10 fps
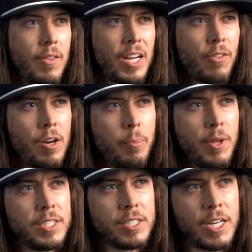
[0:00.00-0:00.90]
Like a lot of
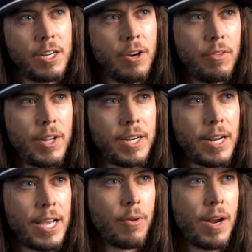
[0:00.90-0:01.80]
places I go, like
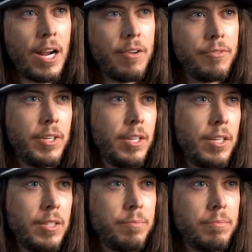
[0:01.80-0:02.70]
I don't have
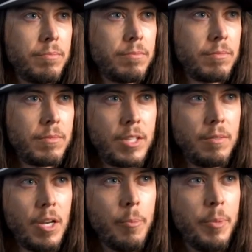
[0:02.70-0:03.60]
the
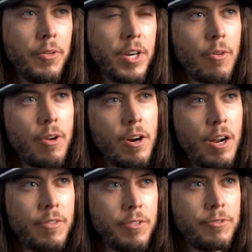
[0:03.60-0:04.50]
ability to run it
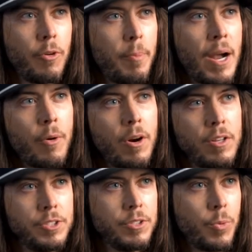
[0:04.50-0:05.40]
off of full power on
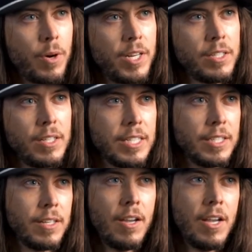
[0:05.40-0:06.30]
220, and